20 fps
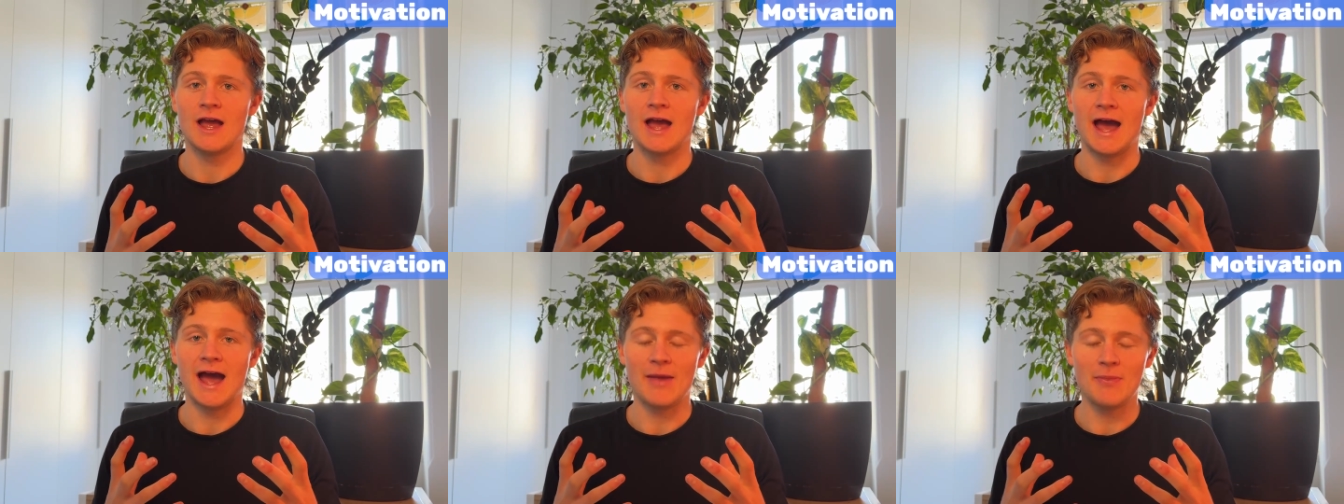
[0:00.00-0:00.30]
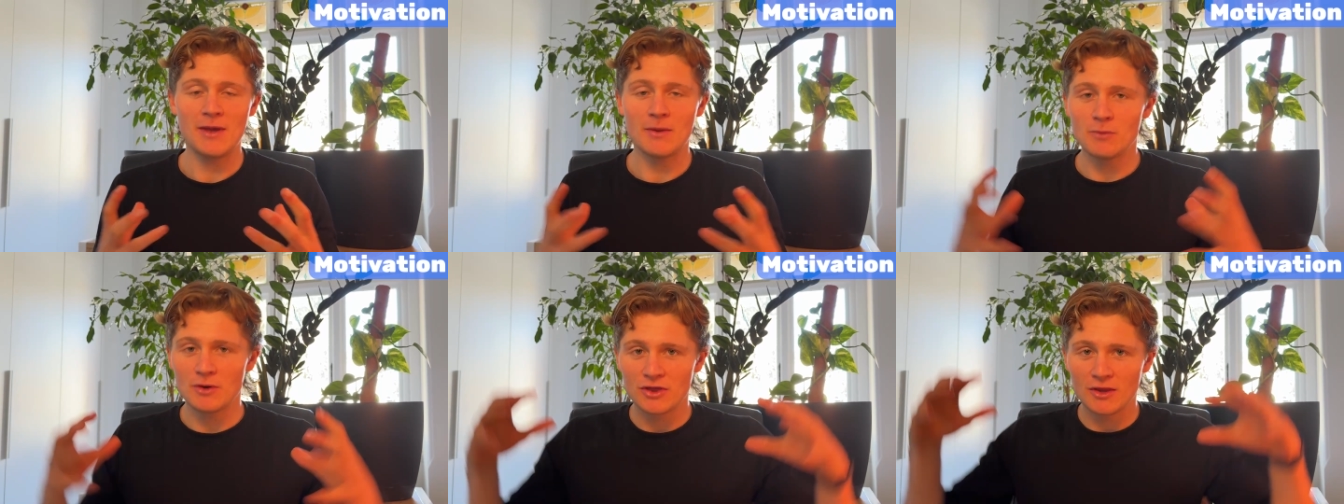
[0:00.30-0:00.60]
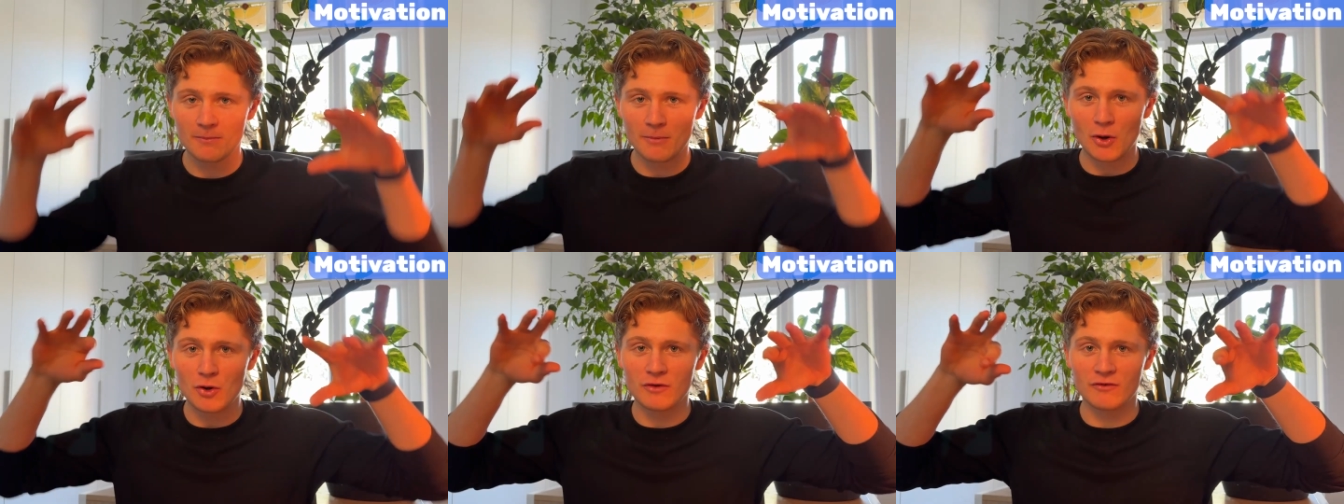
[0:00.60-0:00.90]
And then when
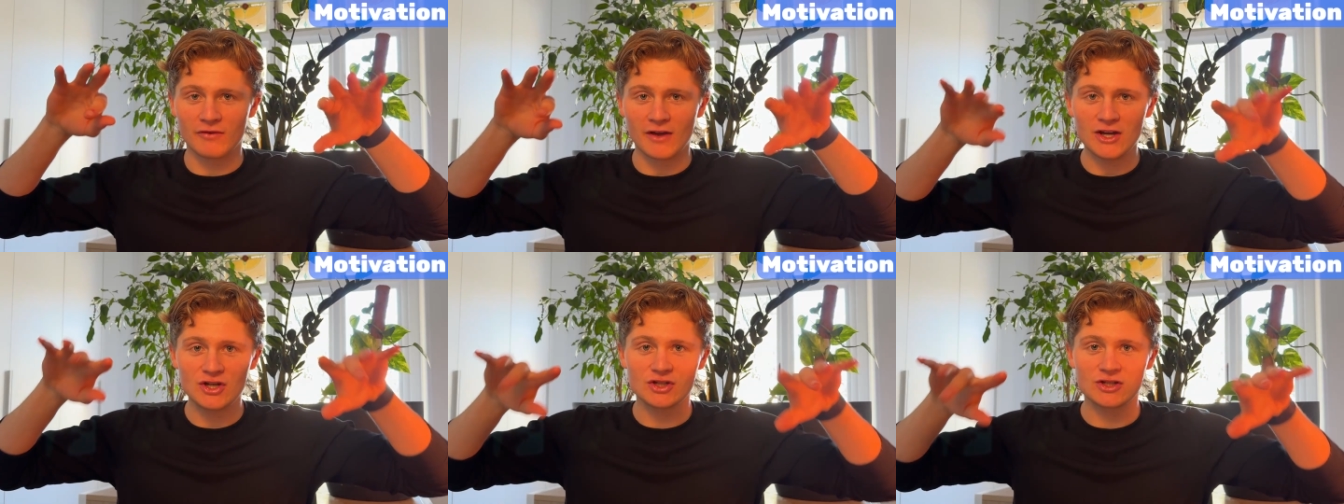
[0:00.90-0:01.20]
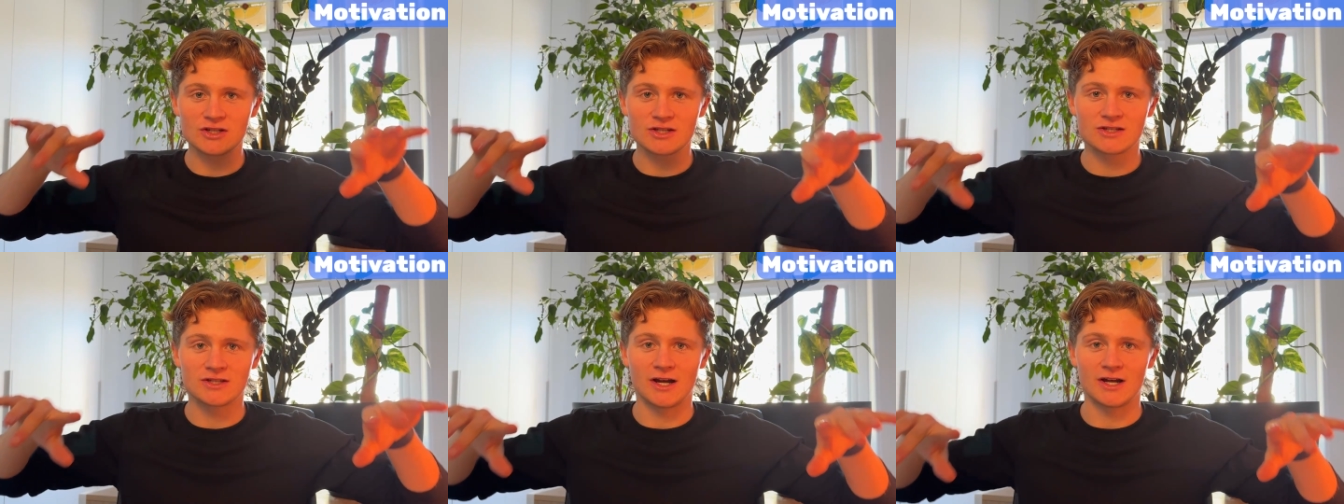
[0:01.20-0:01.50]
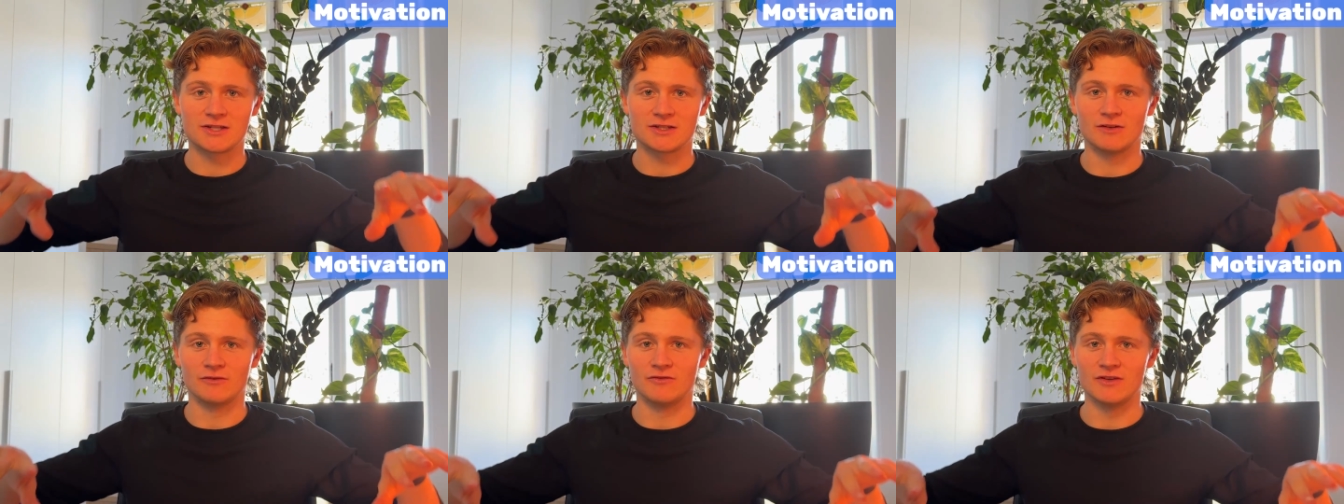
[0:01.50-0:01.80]
the motivation
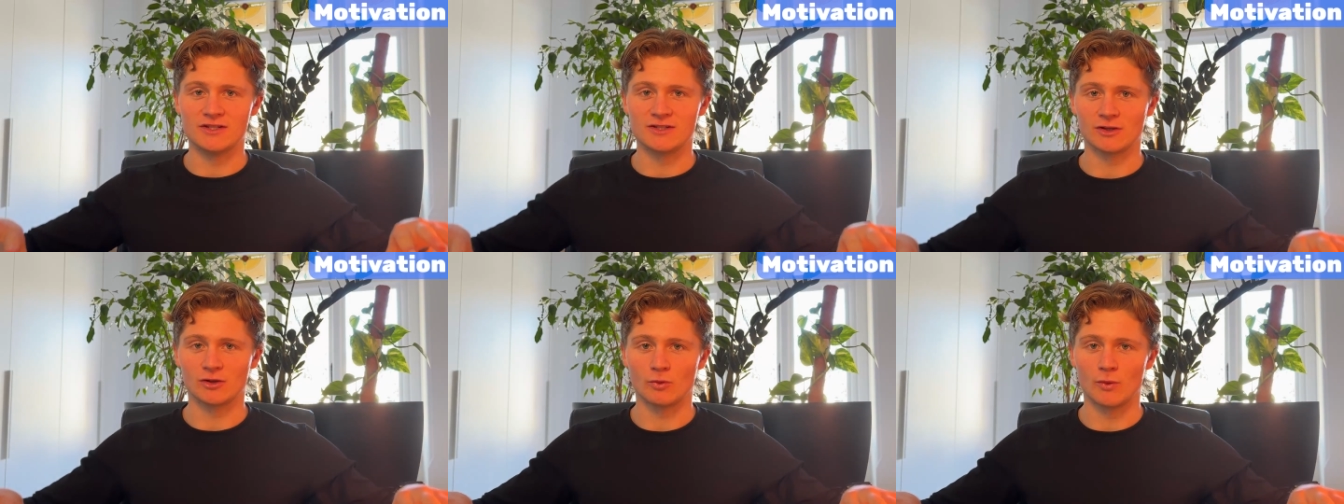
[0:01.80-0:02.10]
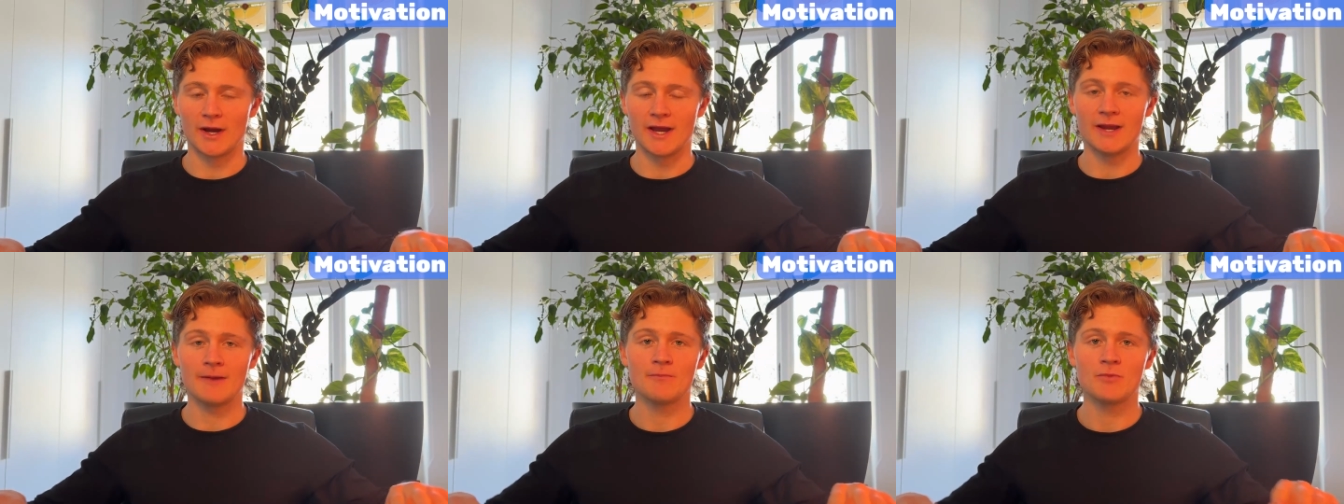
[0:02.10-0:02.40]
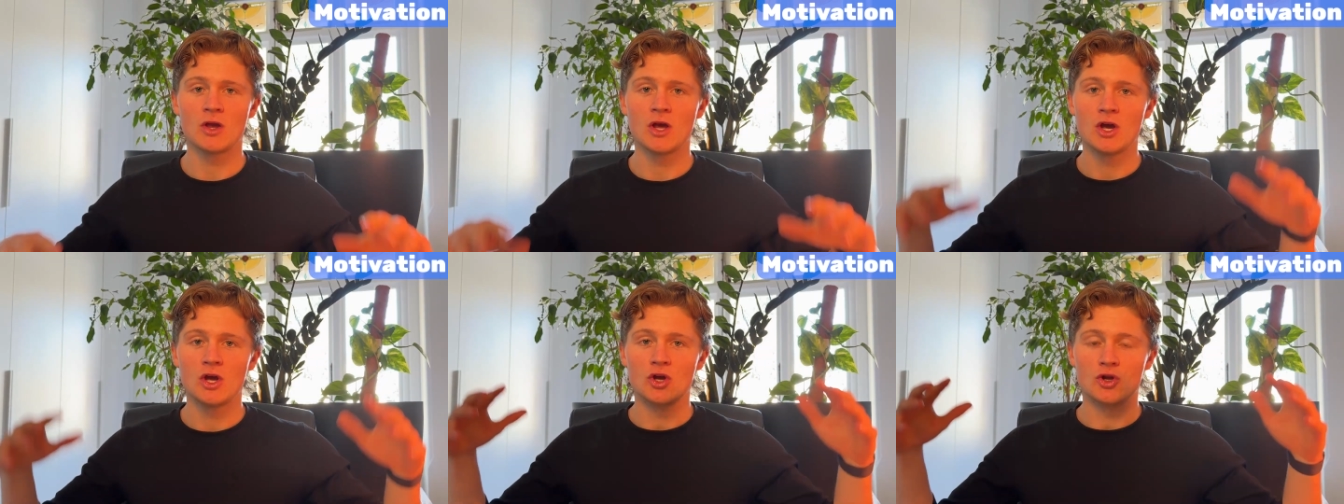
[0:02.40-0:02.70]
starts to fizzle away,
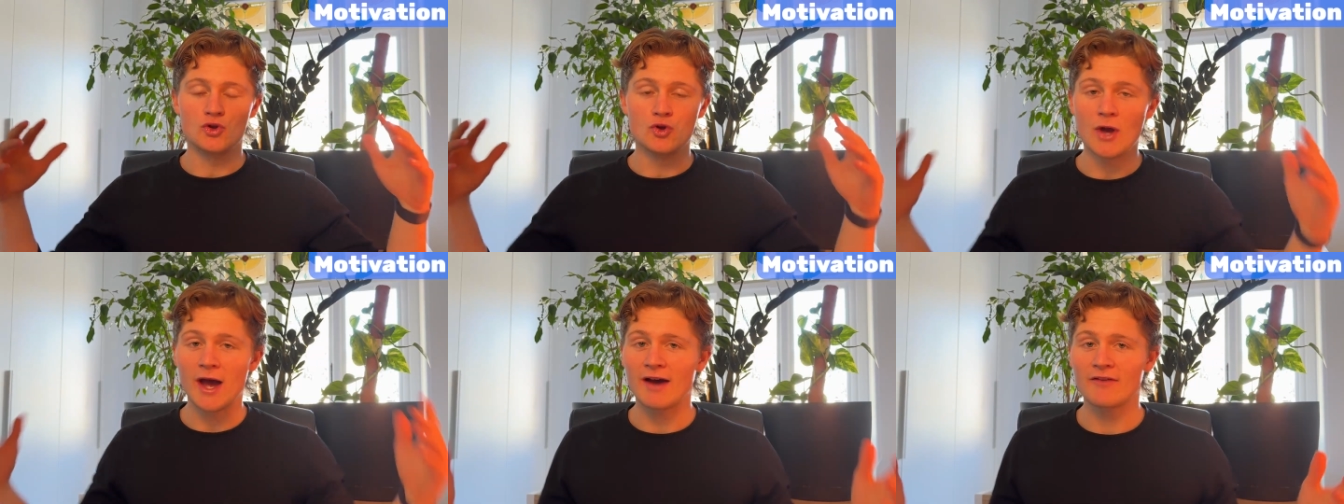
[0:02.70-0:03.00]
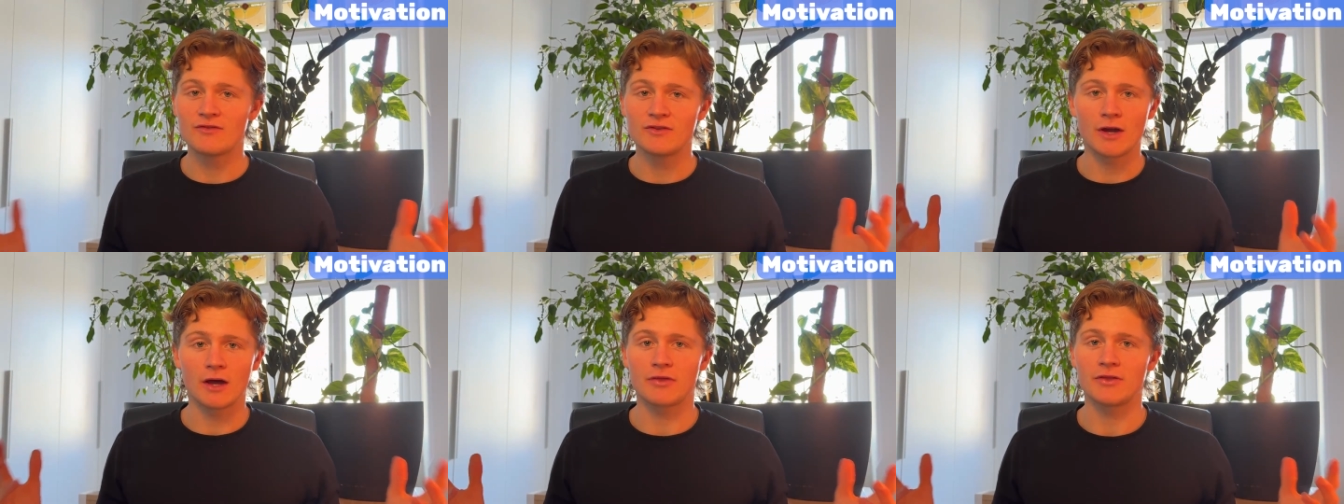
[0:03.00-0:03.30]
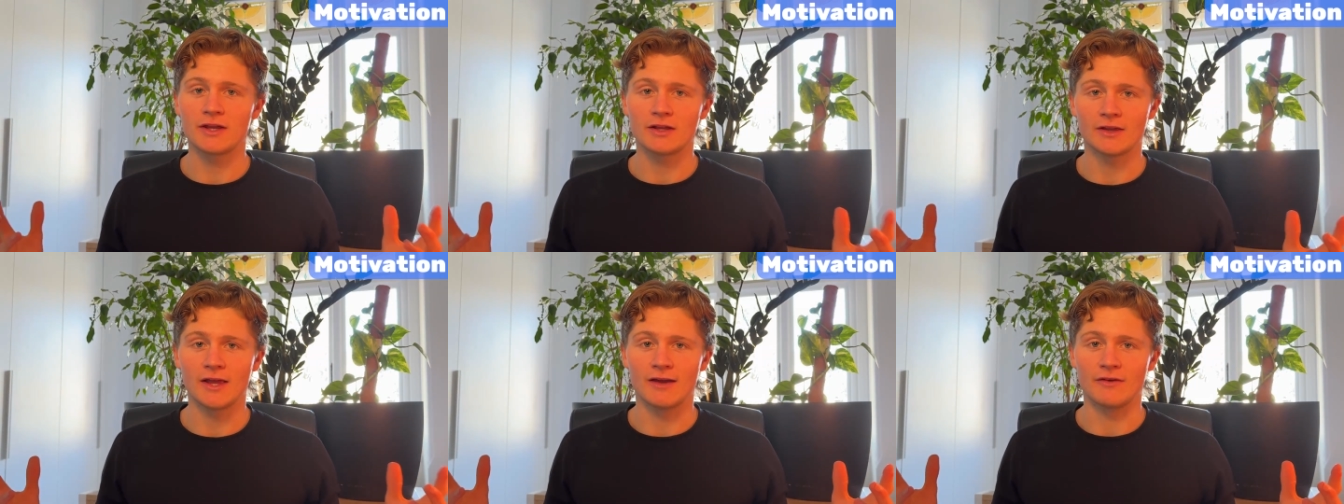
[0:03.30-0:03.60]
you have
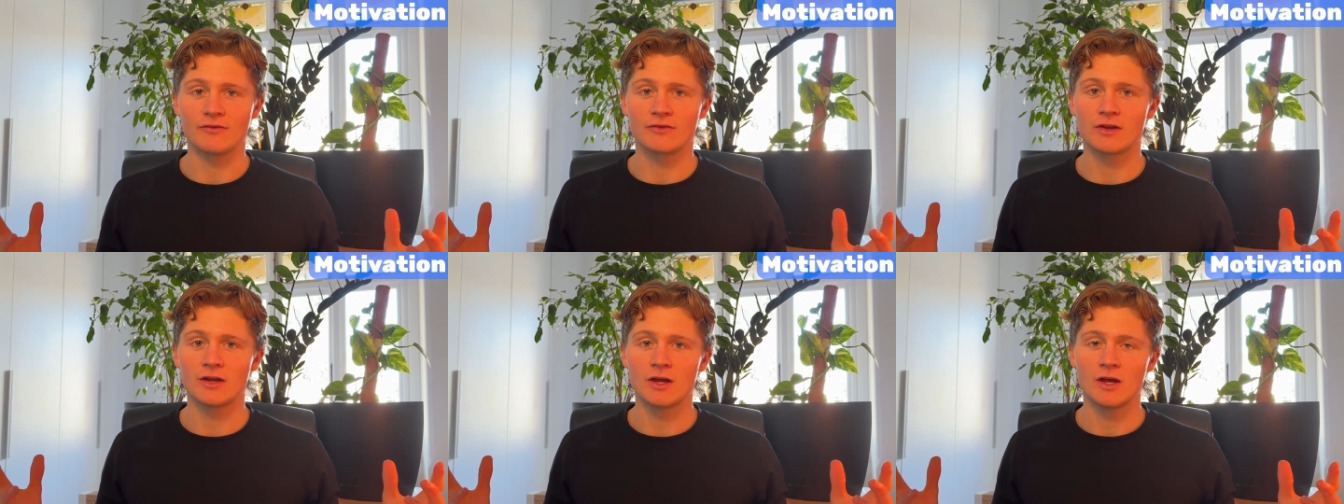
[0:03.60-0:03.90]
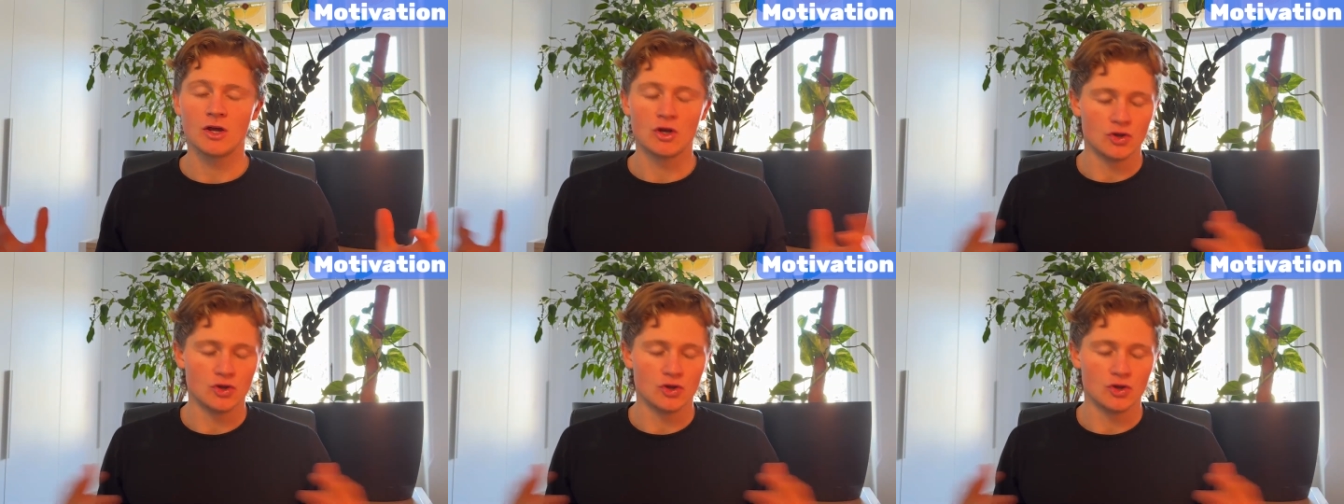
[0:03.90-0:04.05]
nothing left.